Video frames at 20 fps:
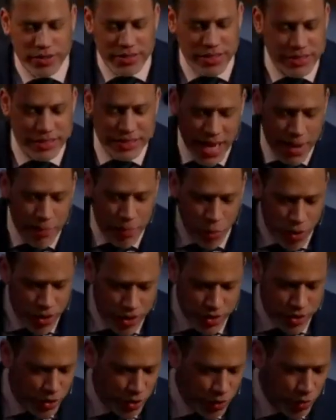It's the same word
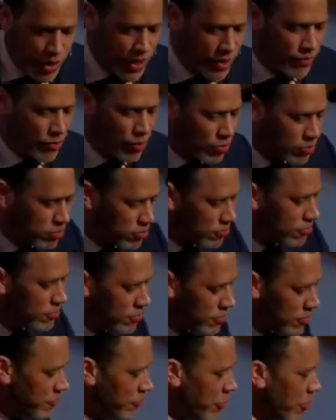in the Greek for
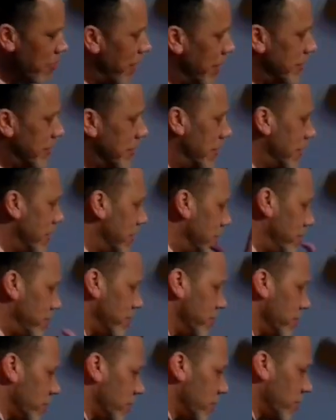fermented
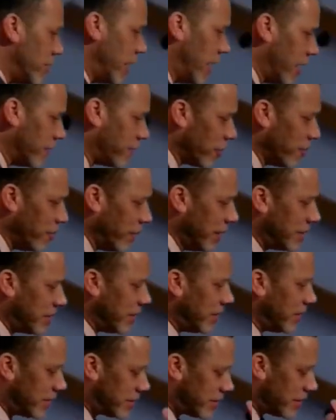or
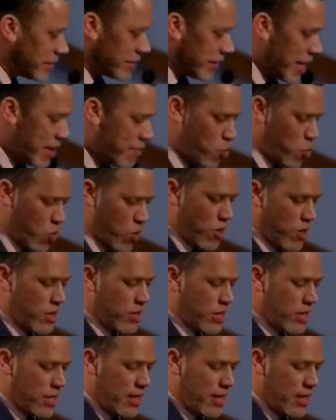non-fermented. It's the same word.